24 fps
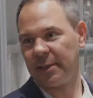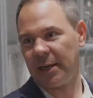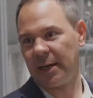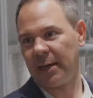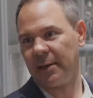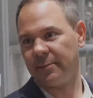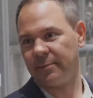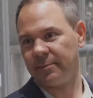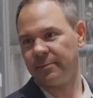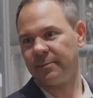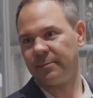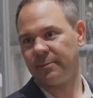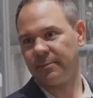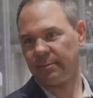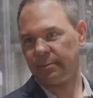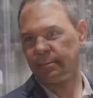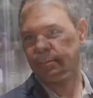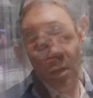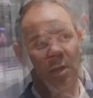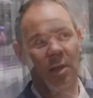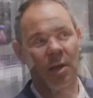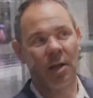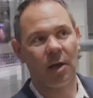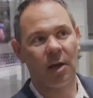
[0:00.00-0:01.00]
Yeah
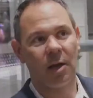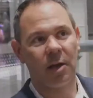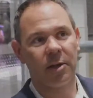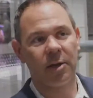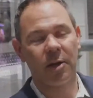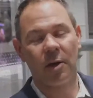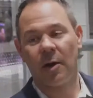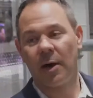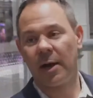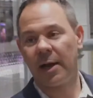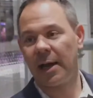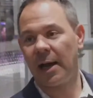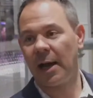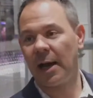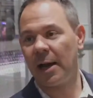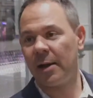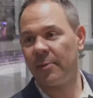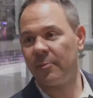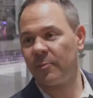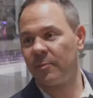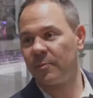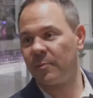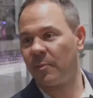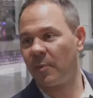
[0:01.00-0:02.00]
you know, I,
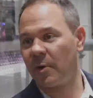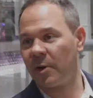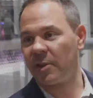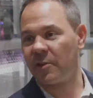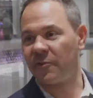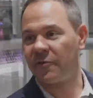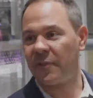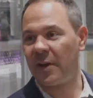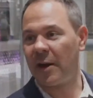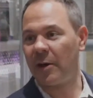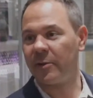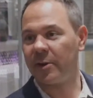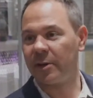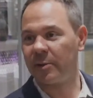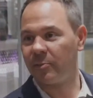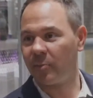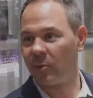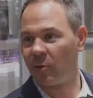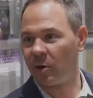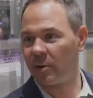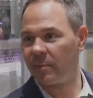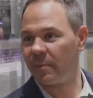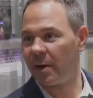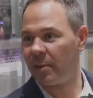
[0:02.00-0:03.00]
am one of the founding
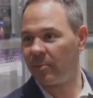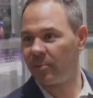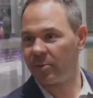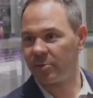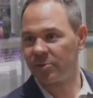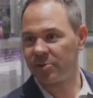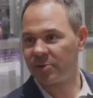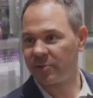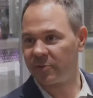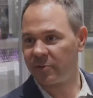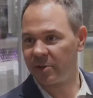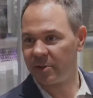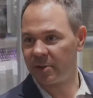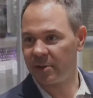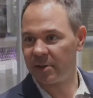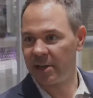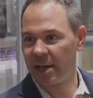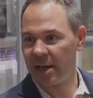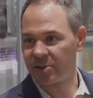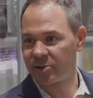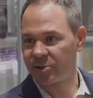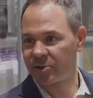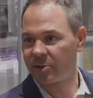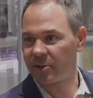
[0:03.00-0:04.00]
board members of the
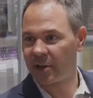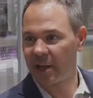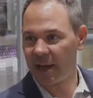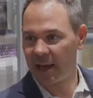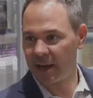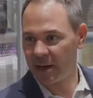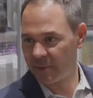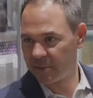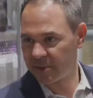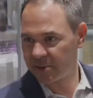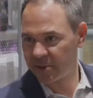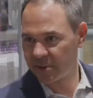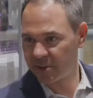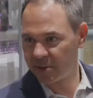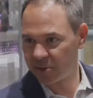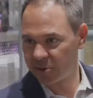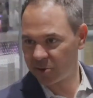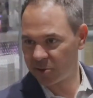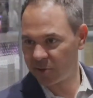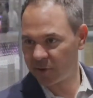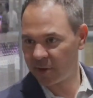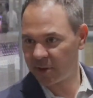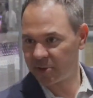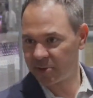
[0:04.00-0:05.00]
National Cannabis
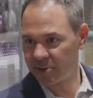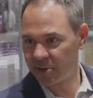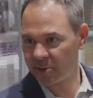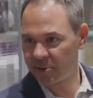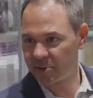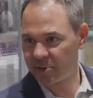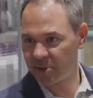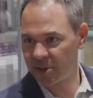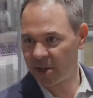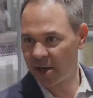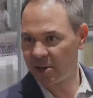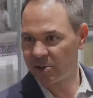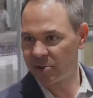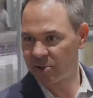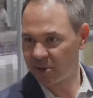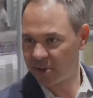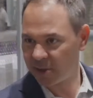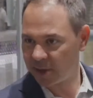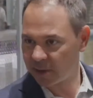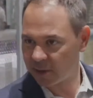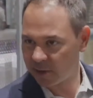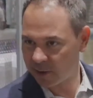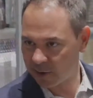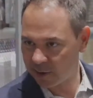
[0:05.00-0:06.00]
Industry Association
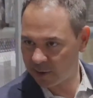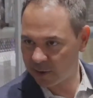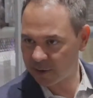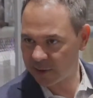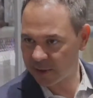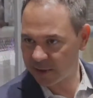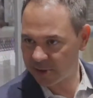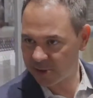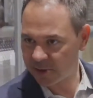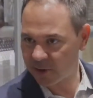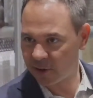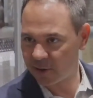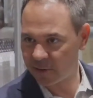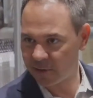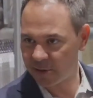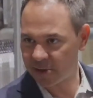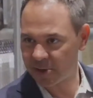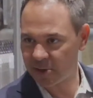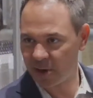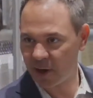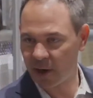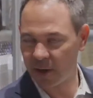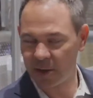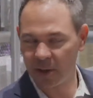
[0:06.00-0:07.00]
and currently serve
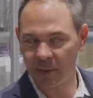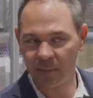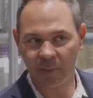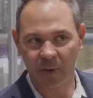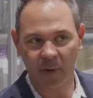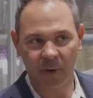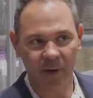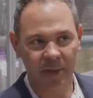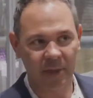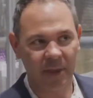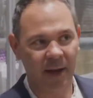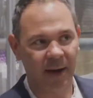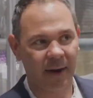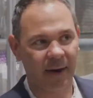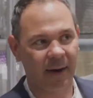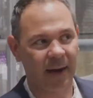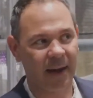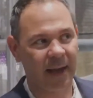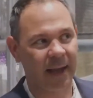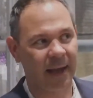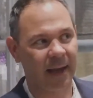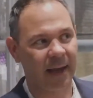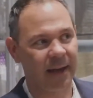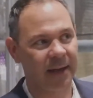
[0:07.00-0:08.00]
as on the board there
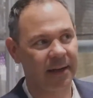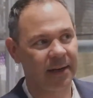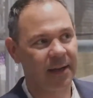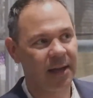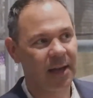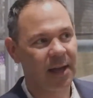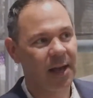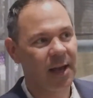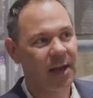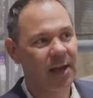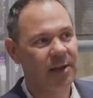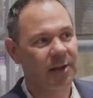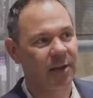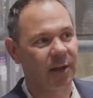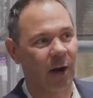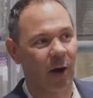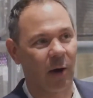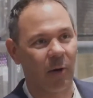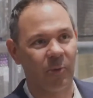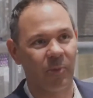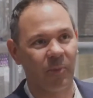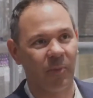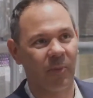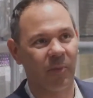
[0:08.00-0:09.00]
and, you
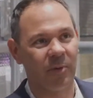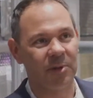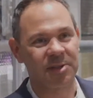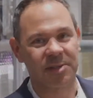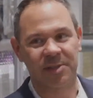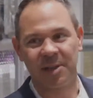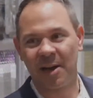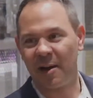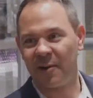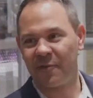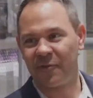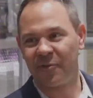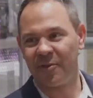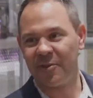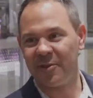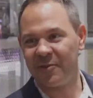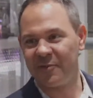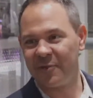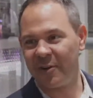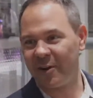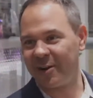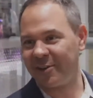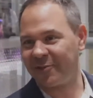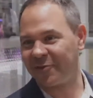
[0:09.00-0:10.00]
know, was there for the
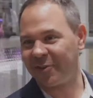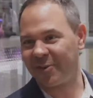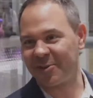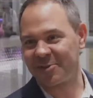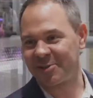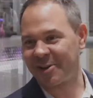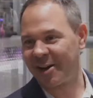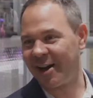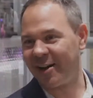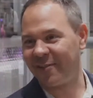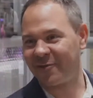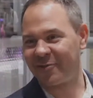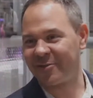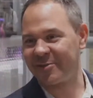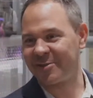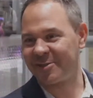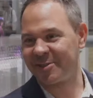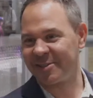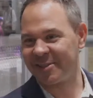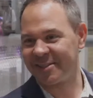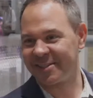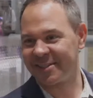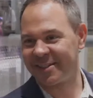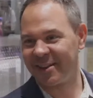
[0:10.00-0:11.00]
very first
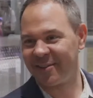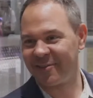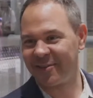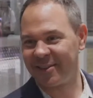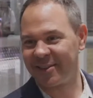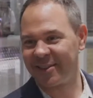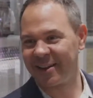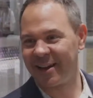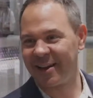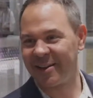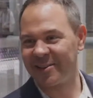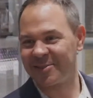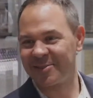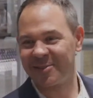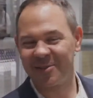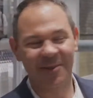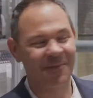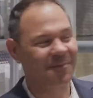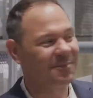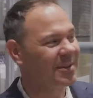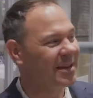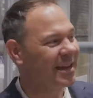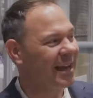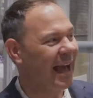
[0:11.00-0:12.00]
conferences and everything else. So
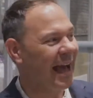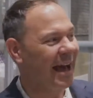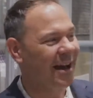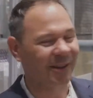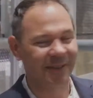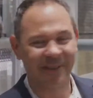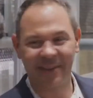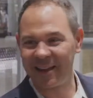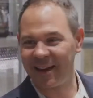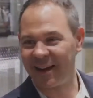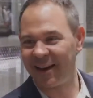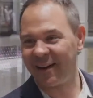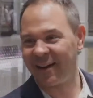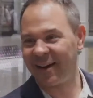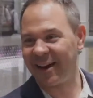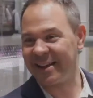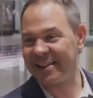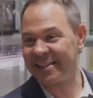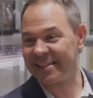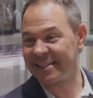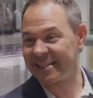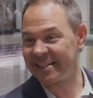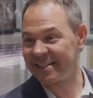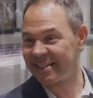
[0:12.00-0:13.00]
to be out there
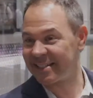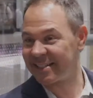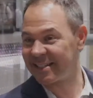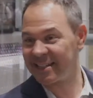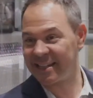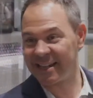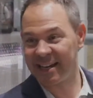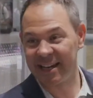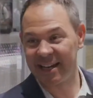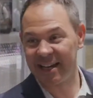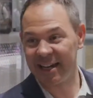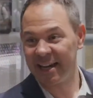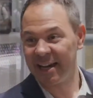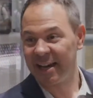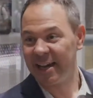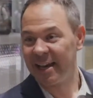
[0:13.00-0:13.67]
and to see